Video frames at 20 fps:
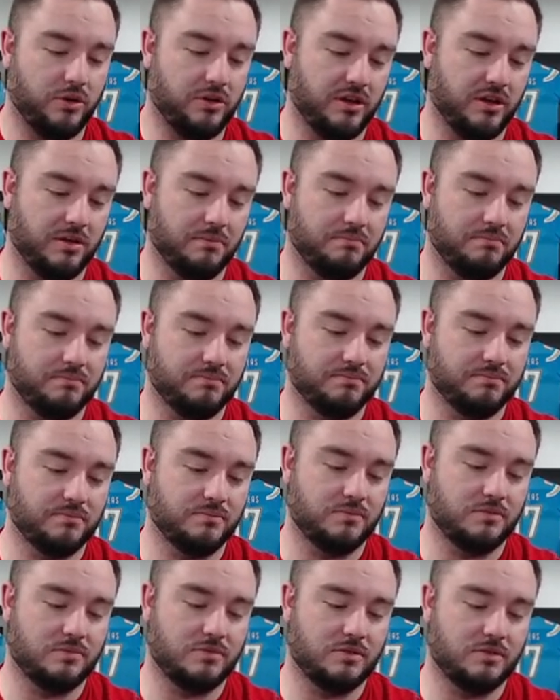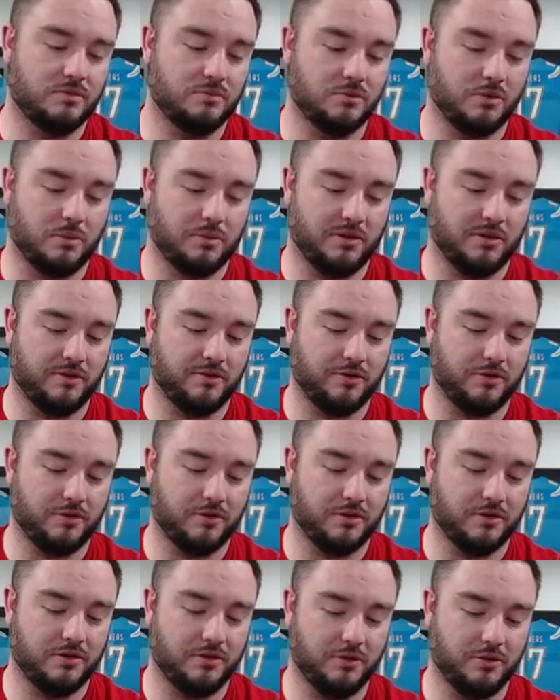you were up there for,
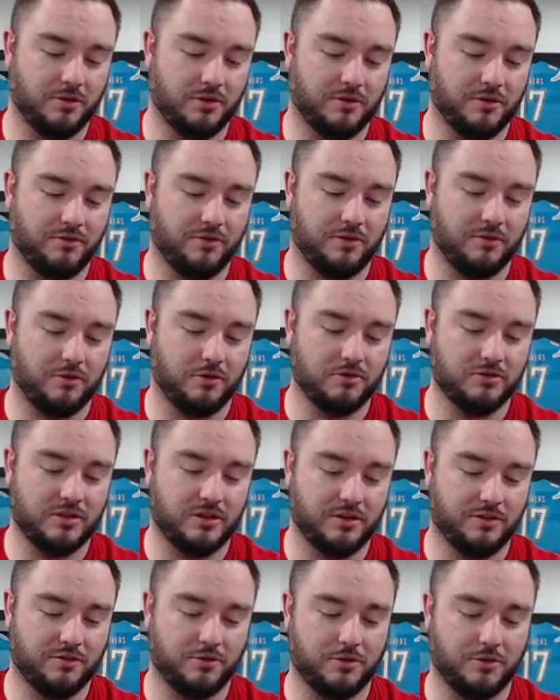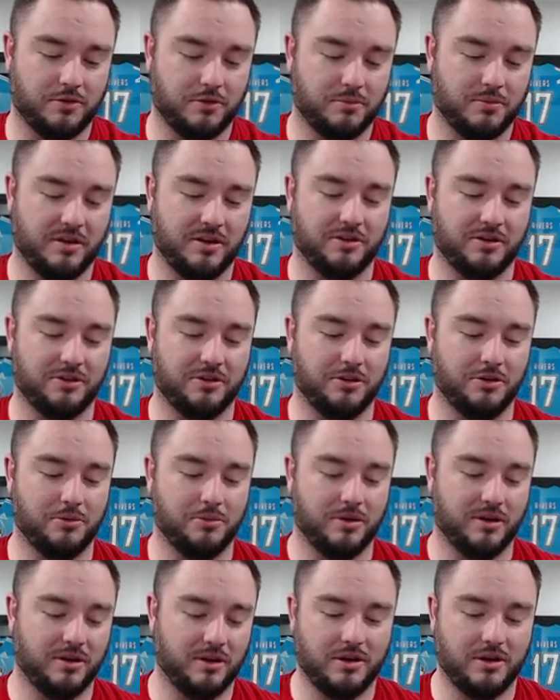you were a front row center for a minute or two,
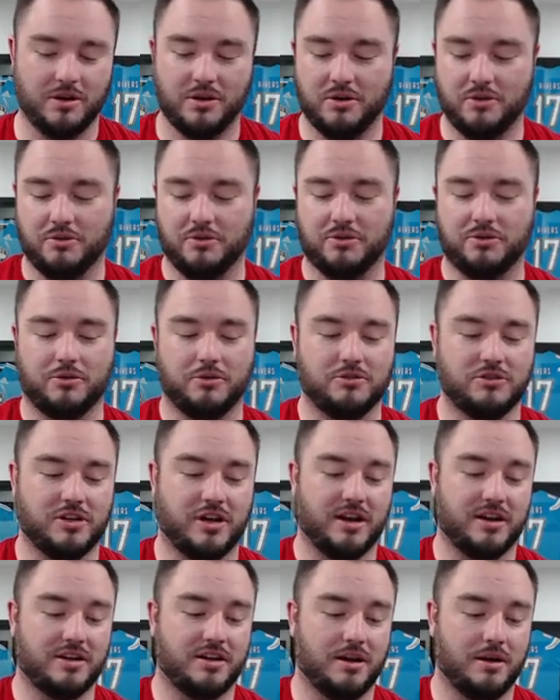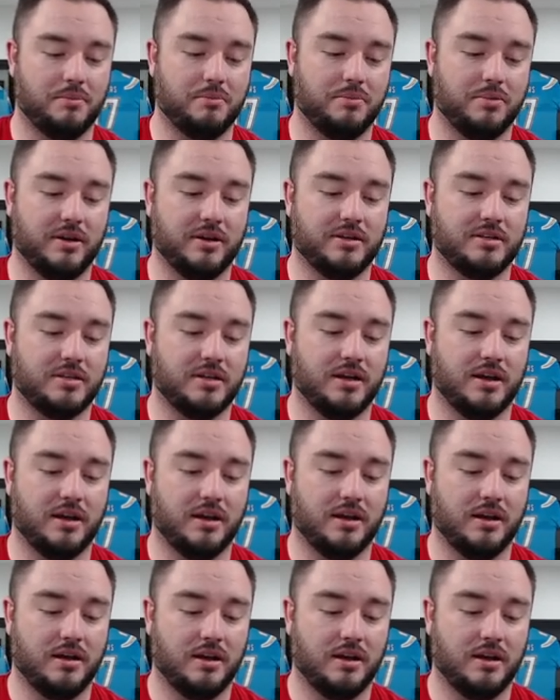but we'll throw Jack up. But I